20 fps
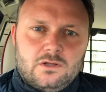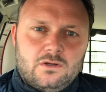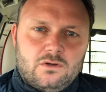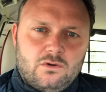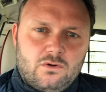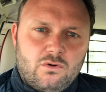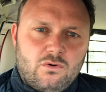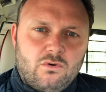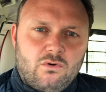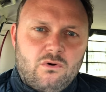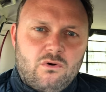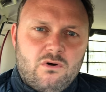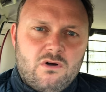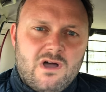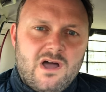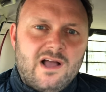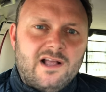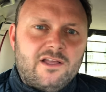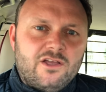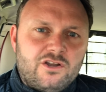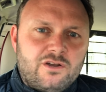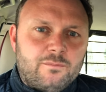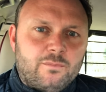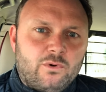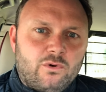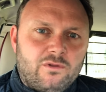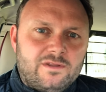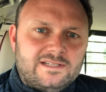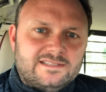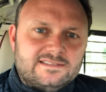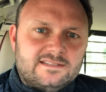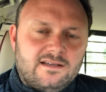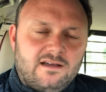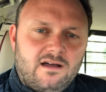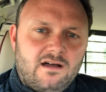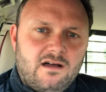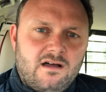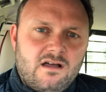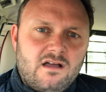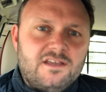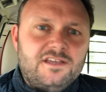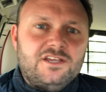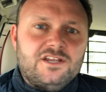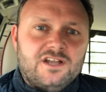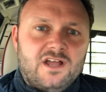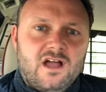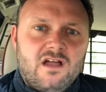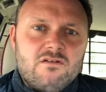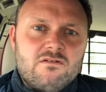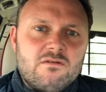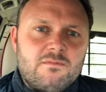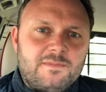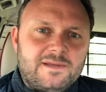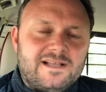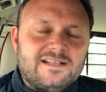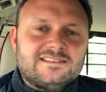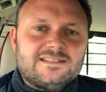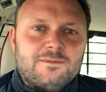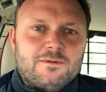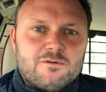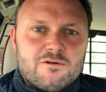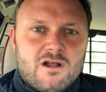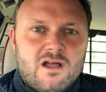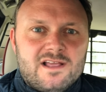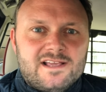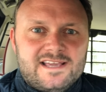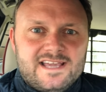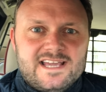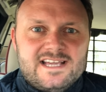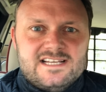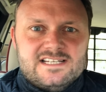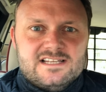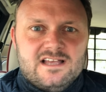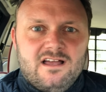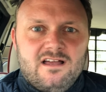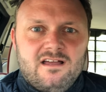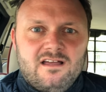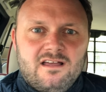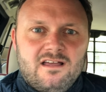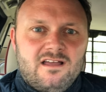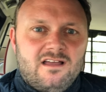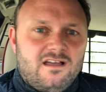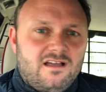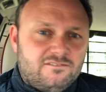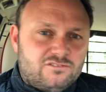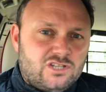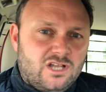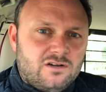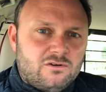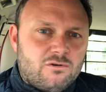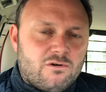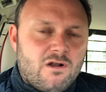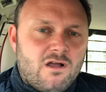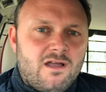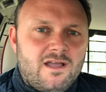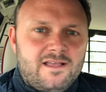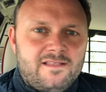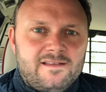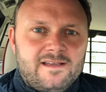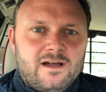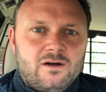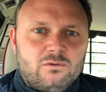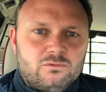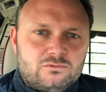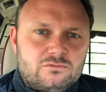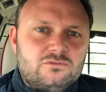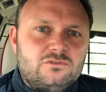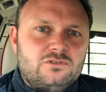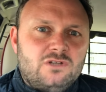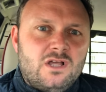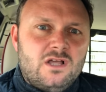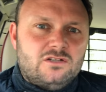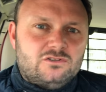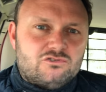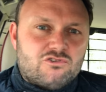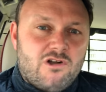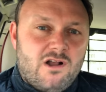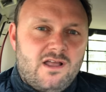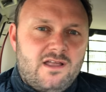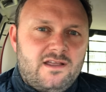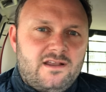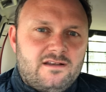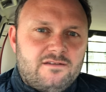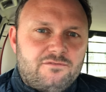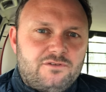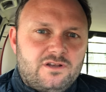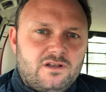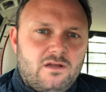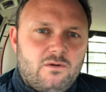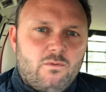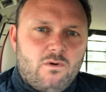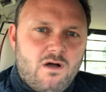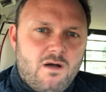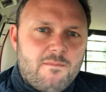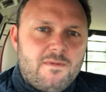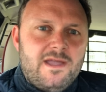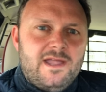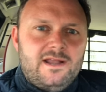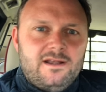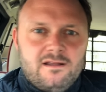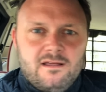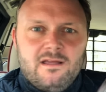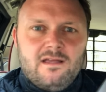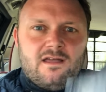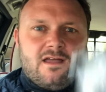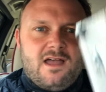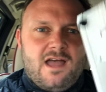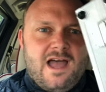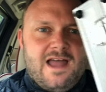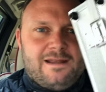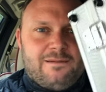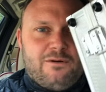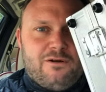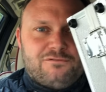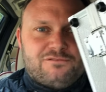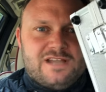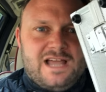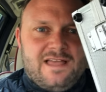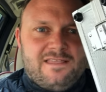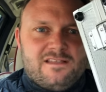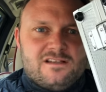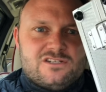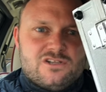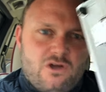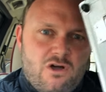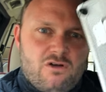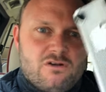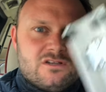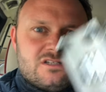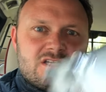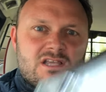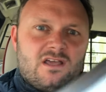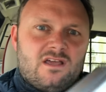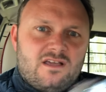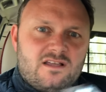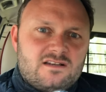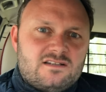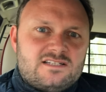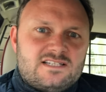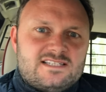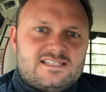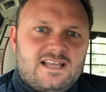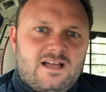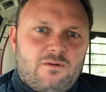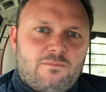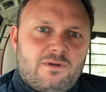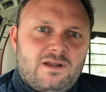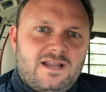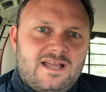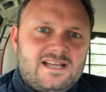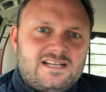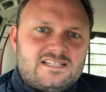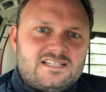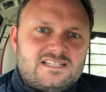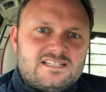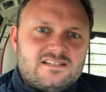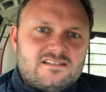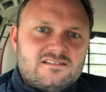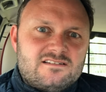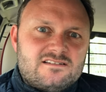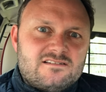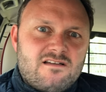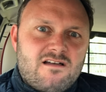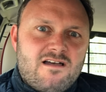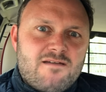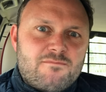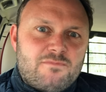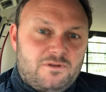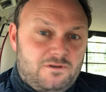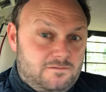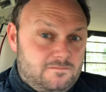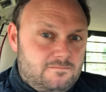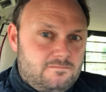Or I could have bought this car, you know, because I'm a right geezer. I've done all right in the old trade, if you know what I mean. And I'm off down the docks to sell my latest consignment.